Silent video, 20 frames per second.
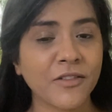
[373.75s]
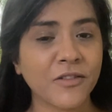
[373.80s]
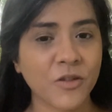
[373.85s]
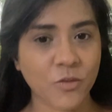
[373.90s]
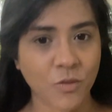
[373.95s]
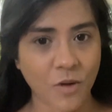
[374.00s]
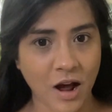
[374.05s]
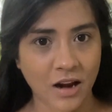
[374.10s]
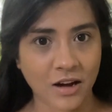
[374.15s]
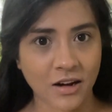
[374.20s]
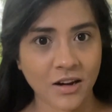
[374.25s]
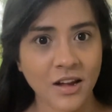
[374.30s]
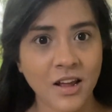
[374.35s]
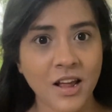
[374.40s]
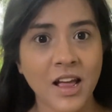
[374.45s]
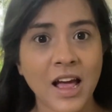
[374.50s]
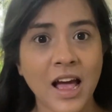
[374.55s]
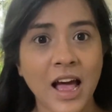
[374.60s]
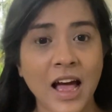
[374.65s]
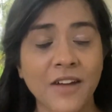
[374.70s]
for one
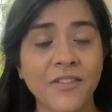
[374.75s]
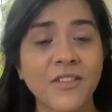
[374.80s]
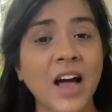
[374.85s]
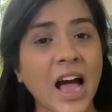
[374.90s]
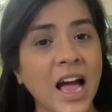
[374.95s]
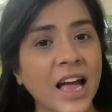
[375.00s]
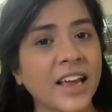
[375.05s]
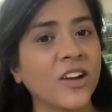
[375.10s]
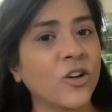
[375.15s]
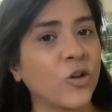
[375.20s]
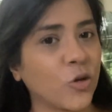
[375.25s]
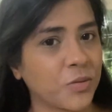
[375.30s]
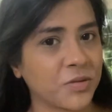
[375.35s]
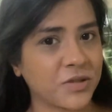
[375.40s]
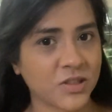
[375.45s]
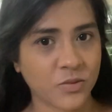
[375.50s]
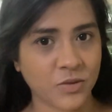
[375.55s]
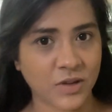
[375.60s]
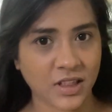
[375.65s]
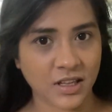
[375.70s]
have high
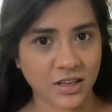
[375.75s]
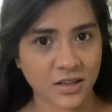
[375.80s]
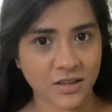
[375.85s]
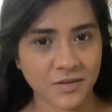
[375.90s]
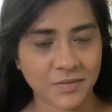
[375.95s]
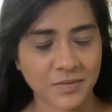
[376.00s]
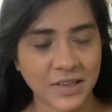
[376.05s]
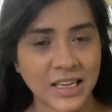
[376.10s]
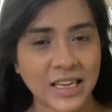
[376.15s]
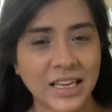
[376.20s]
hopes with it.